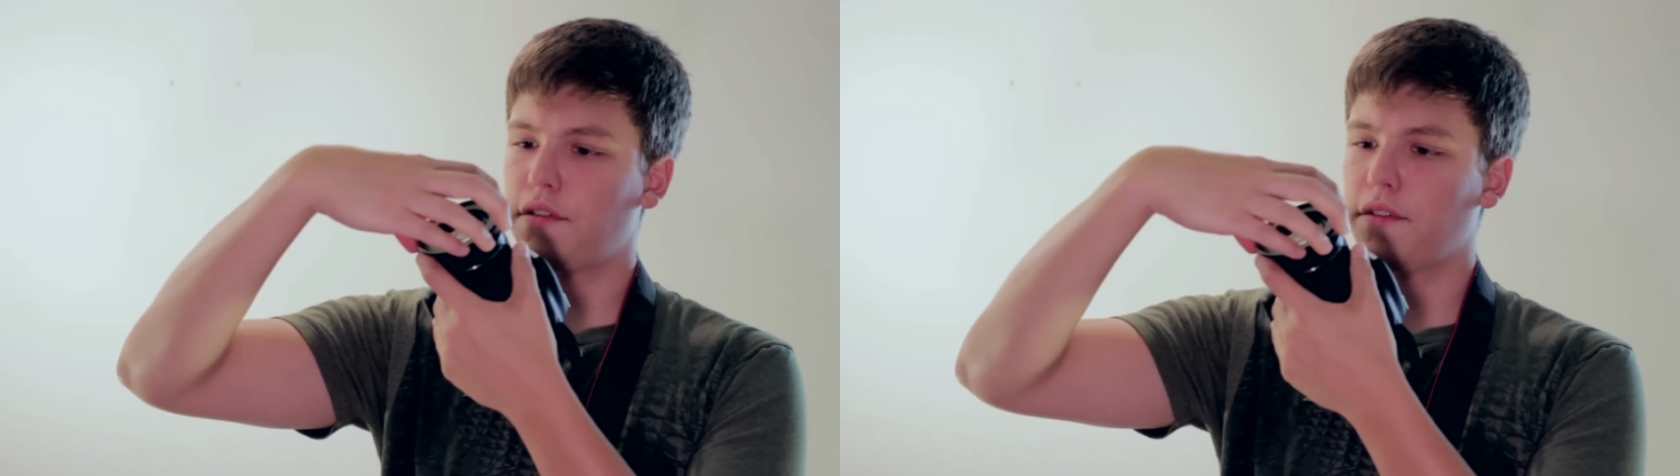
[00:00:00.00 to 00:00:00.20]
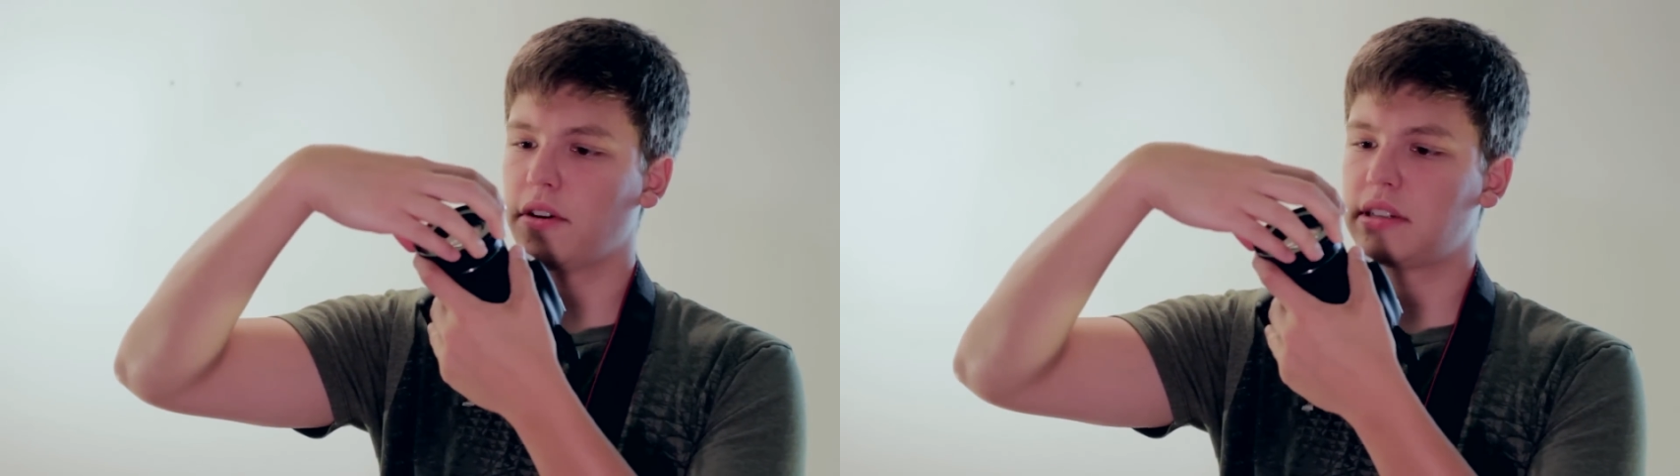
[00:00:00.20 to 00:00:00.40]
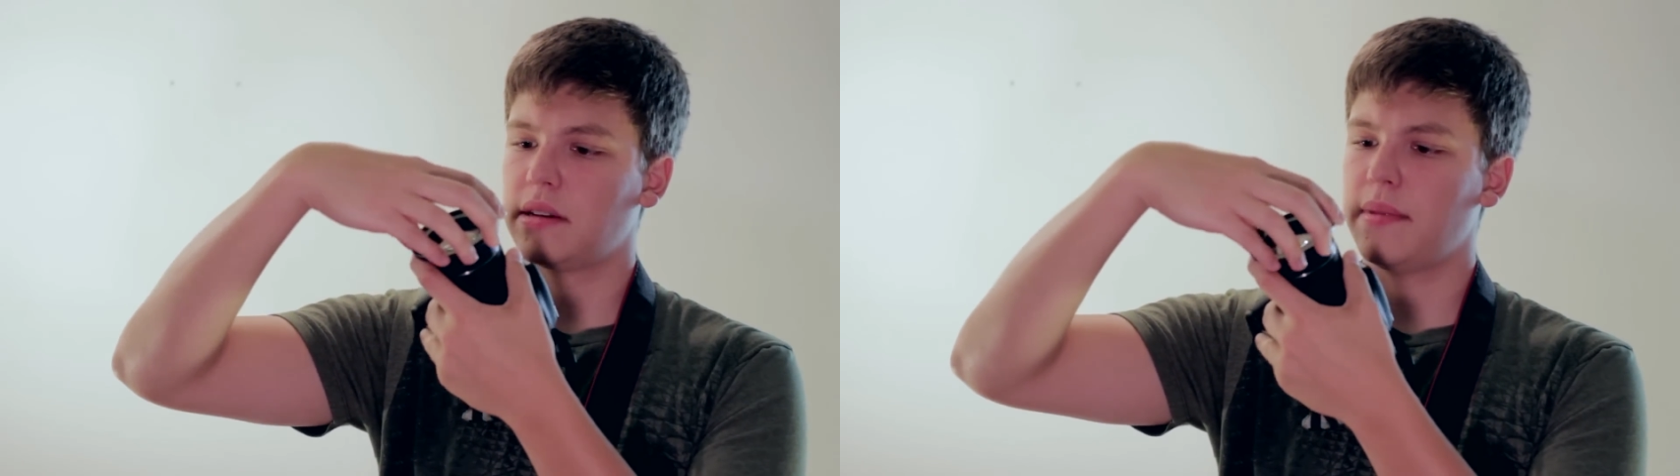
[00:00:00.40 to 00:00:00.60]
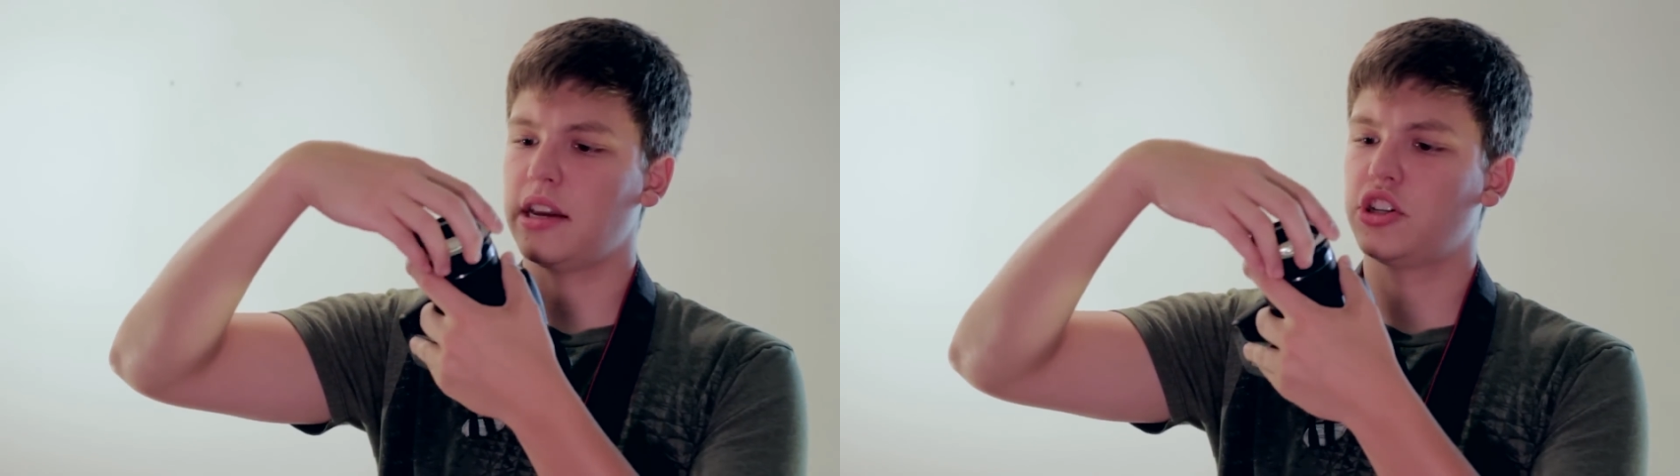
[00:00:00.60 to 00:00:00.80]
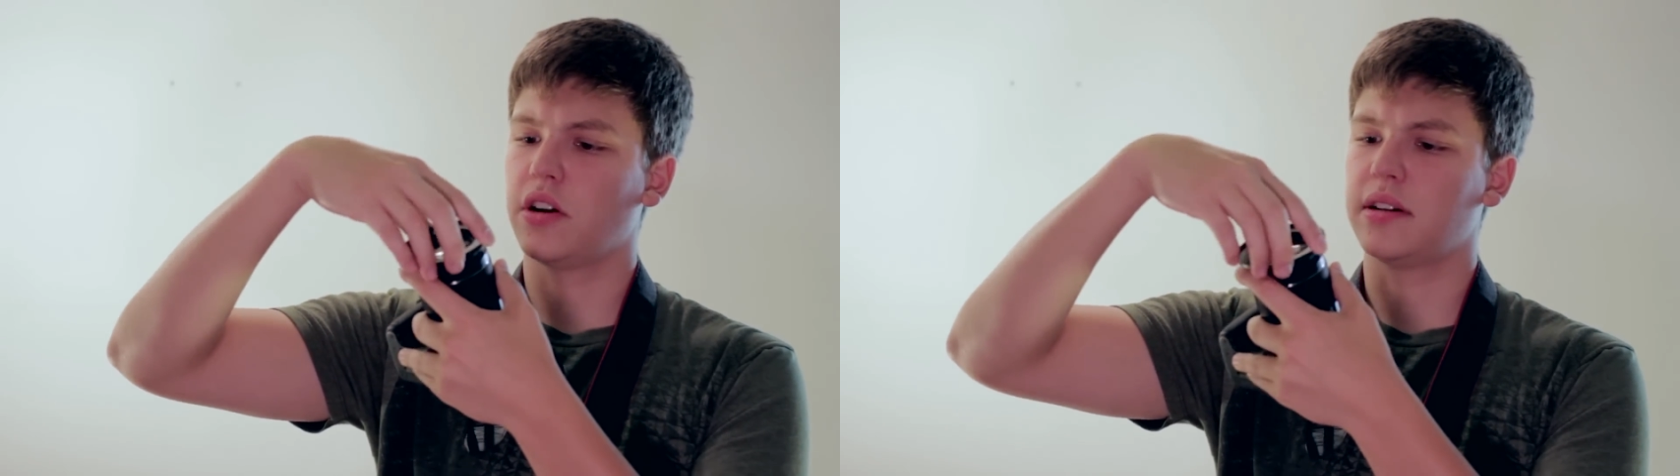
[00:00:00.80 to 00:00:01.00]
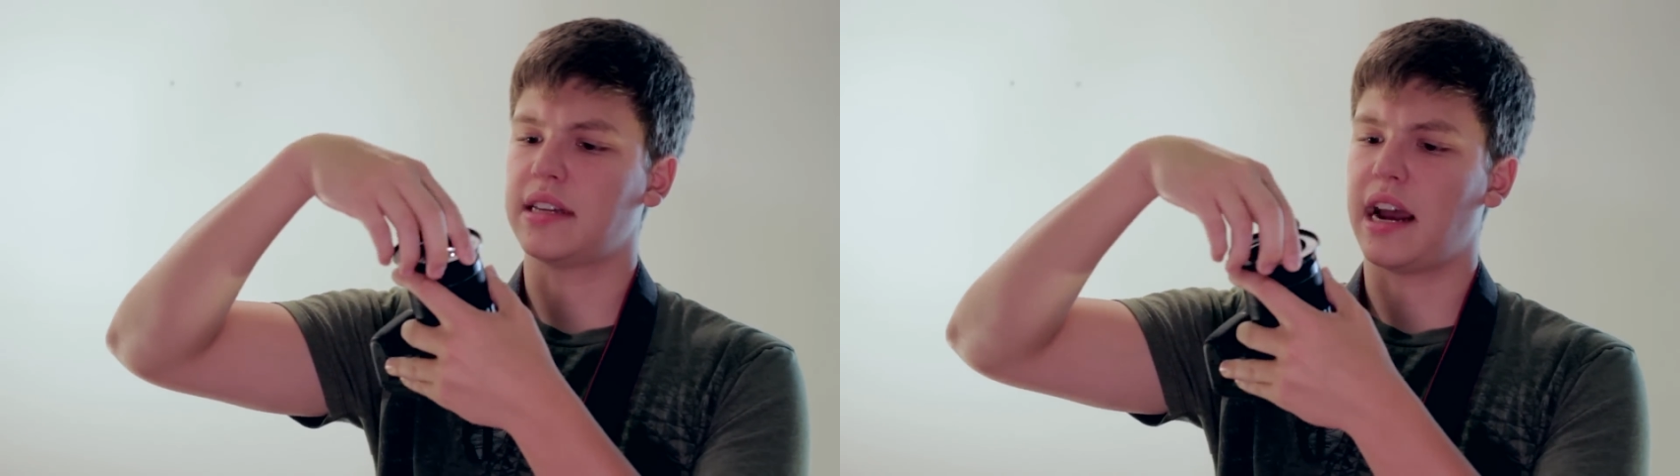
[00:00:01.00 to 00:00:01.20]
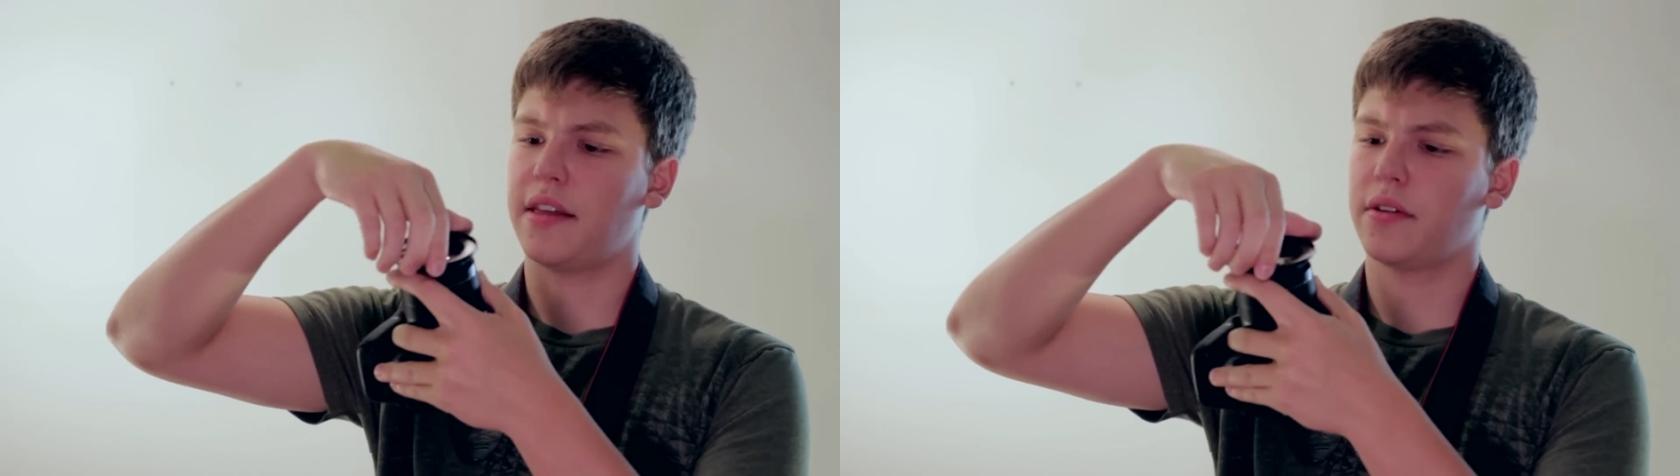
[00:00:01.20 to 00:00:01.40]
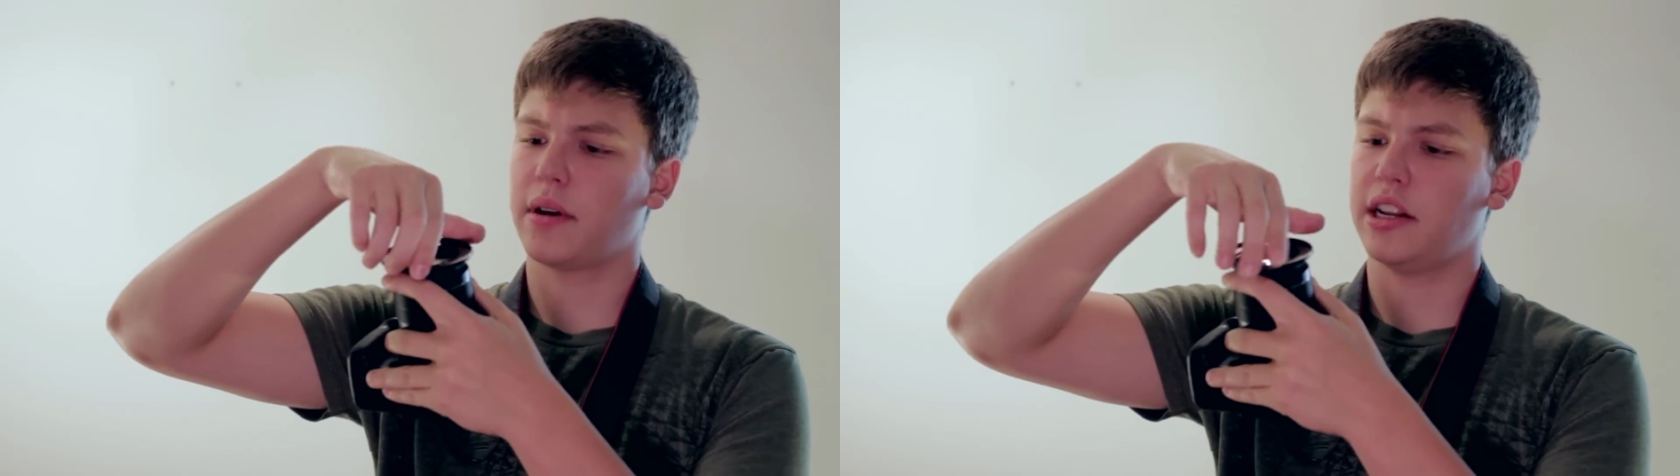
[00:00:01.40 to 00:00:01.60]
first to make sure it's
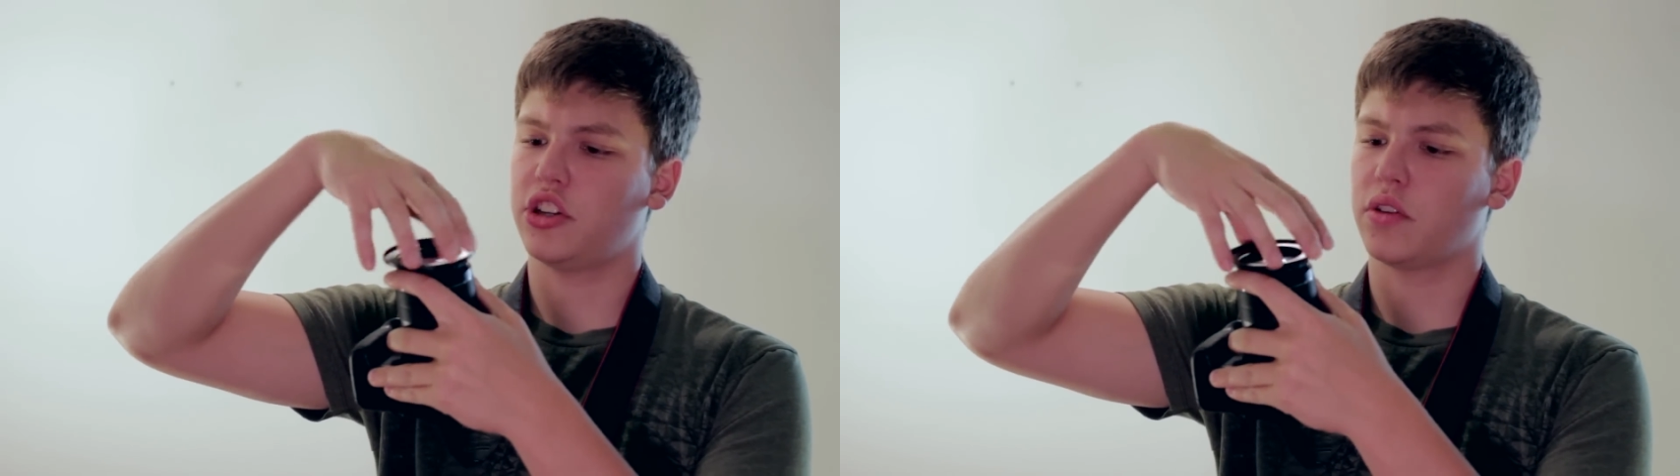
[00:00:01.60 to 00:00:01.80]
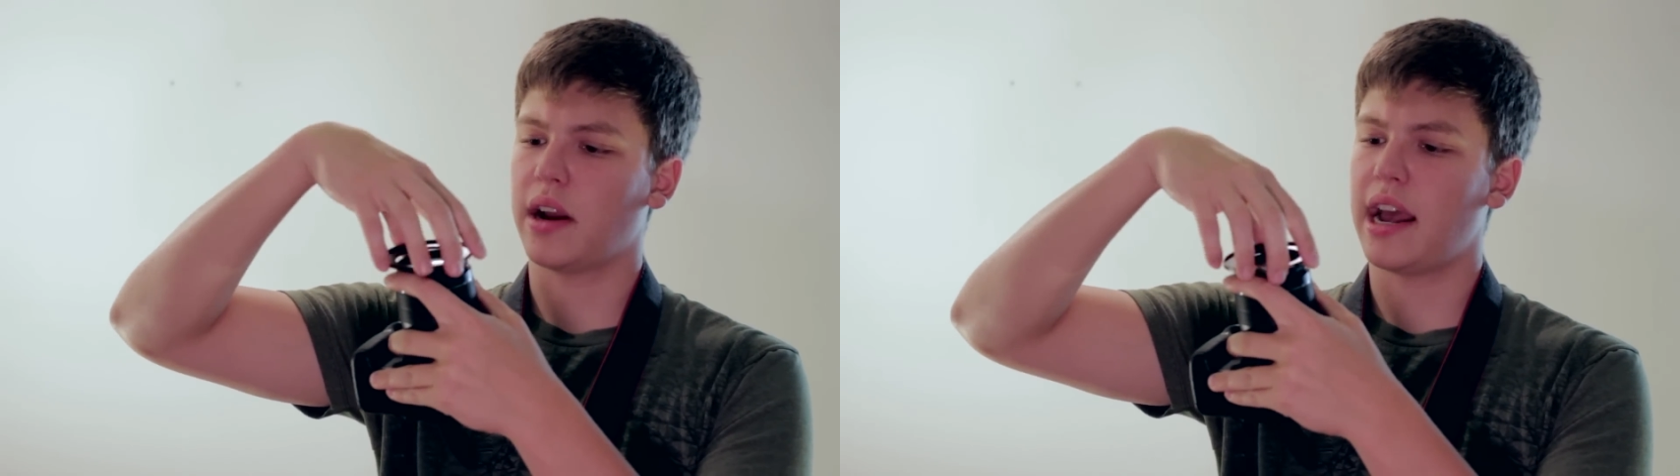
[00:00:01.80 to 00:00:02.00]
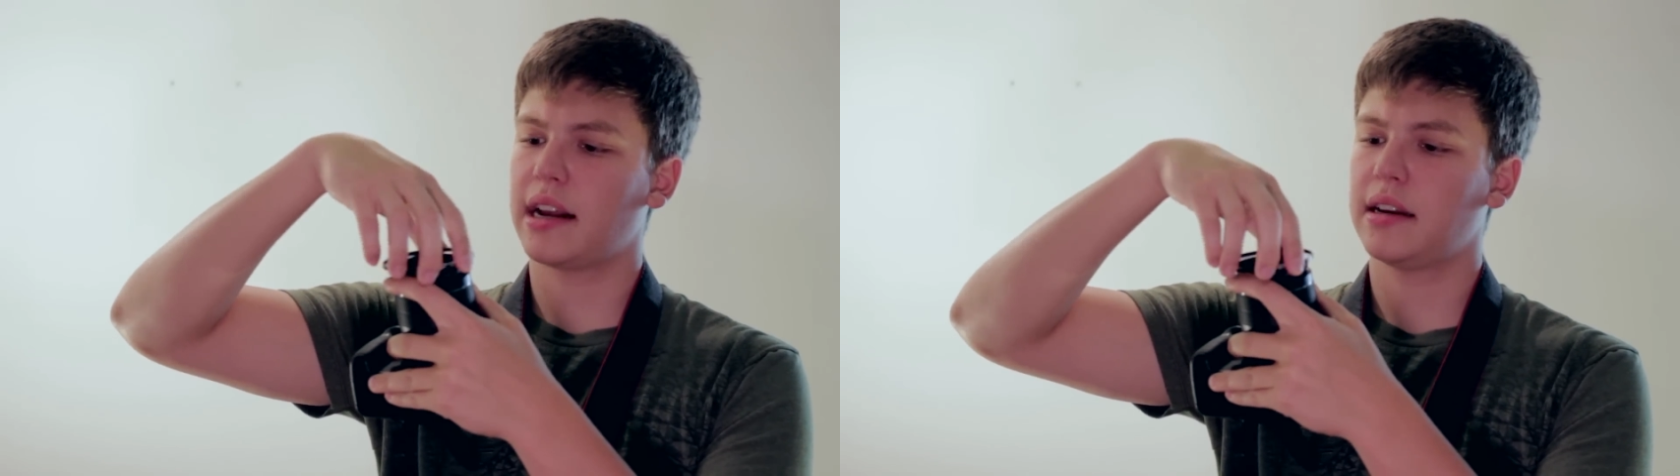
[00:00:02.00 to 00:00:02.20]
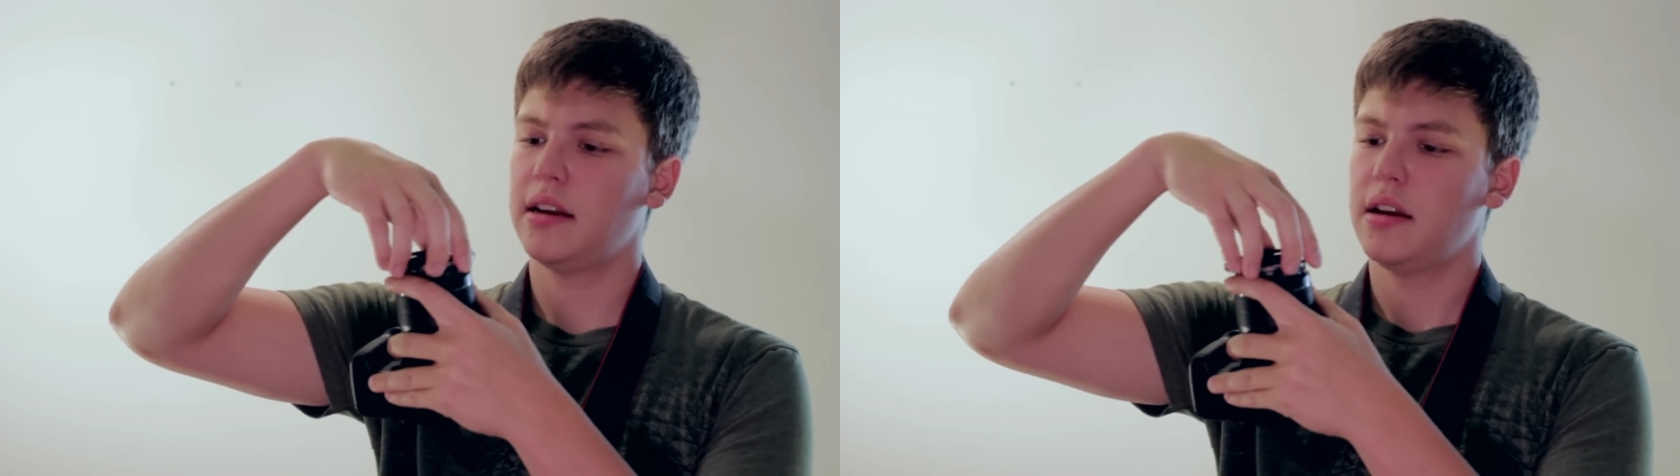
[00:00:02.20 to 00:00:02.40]
on the right track,